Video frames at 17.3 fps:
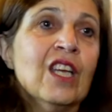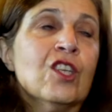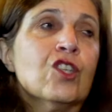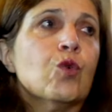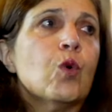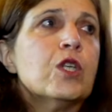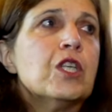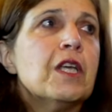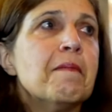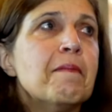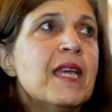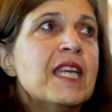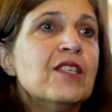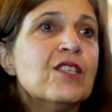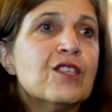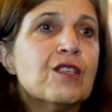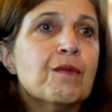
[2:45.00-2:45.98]
So what it
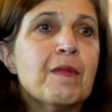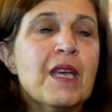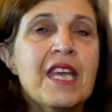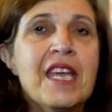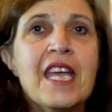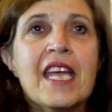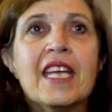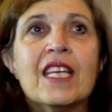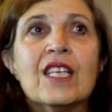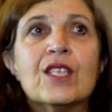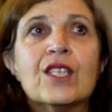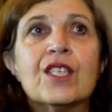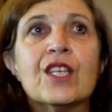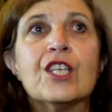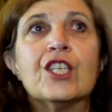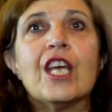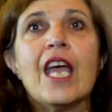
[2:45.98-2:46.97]
means to me is
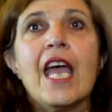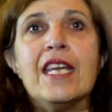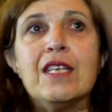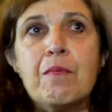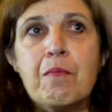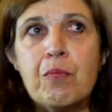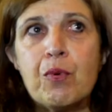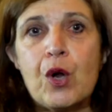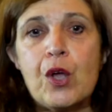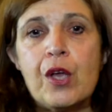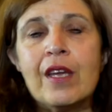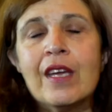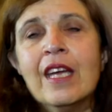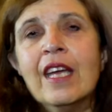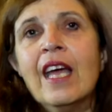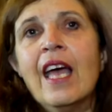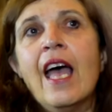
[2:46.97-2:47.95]
that
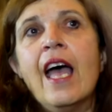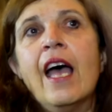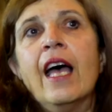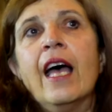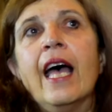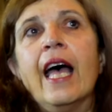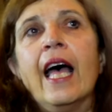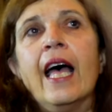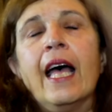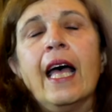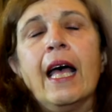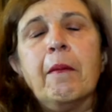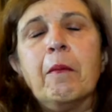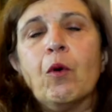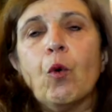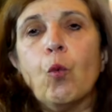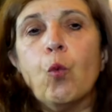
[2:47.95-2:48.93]
Edinburgh
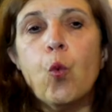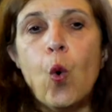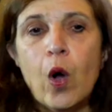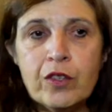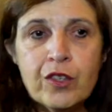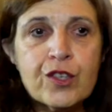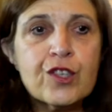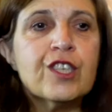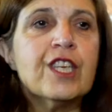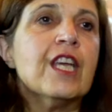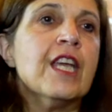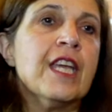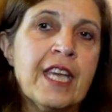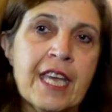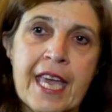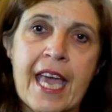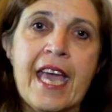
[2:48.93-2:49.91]
wants to
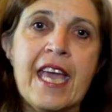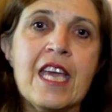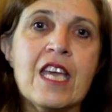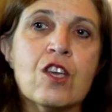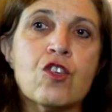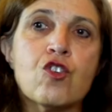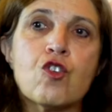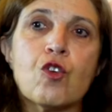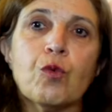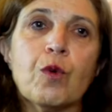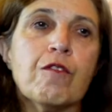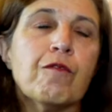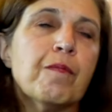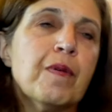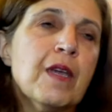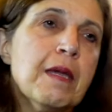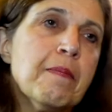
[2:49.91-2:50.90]
engage
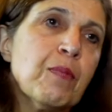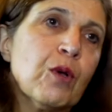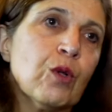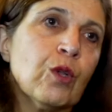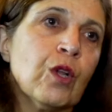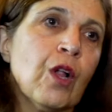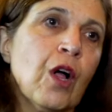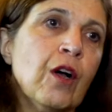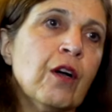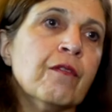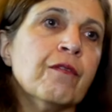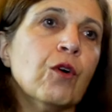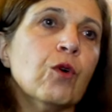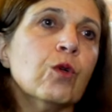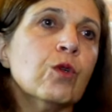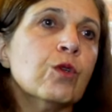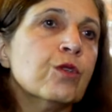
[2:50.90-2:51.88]
with people of
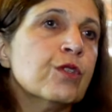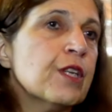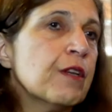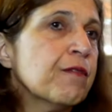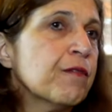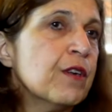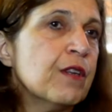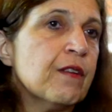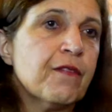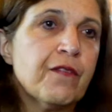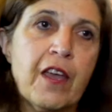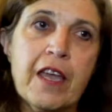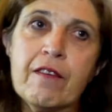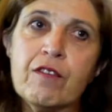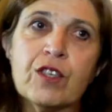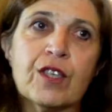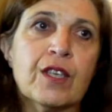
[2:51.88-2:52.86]
all different
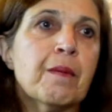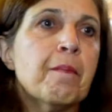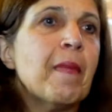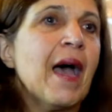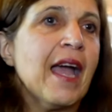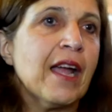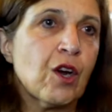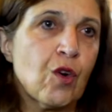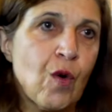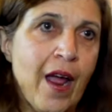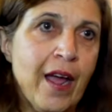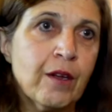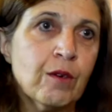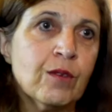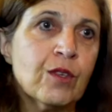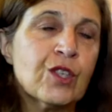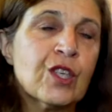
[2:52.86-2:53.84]
faiths and
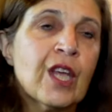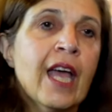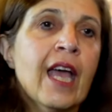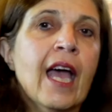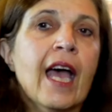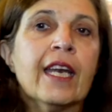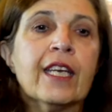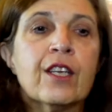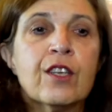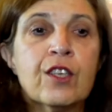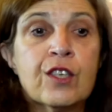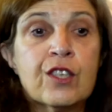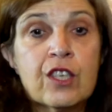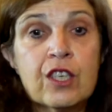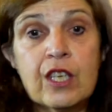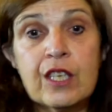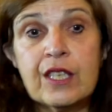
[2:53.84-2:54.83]
backgrounds and
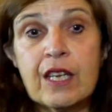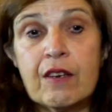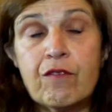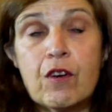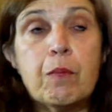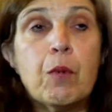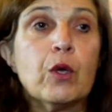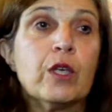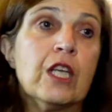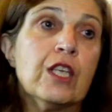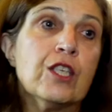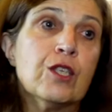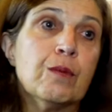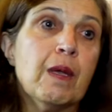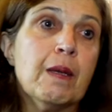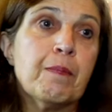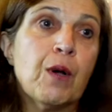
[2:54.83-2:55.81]
considers everybody
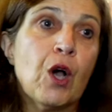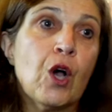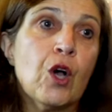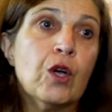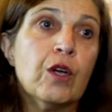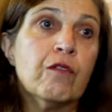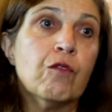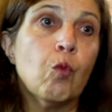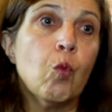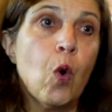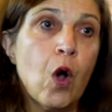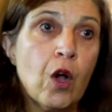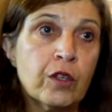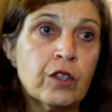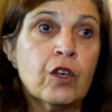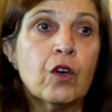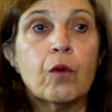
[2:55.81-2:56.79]
to be part of
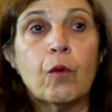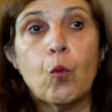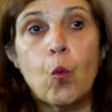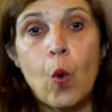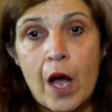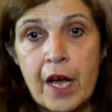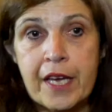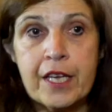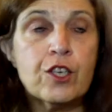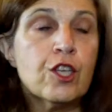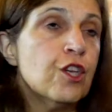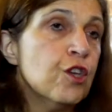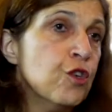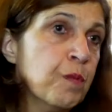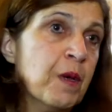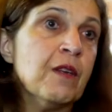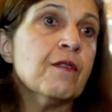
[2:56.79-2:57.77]
one wide
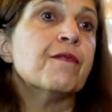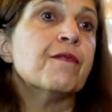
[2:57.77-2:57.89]
human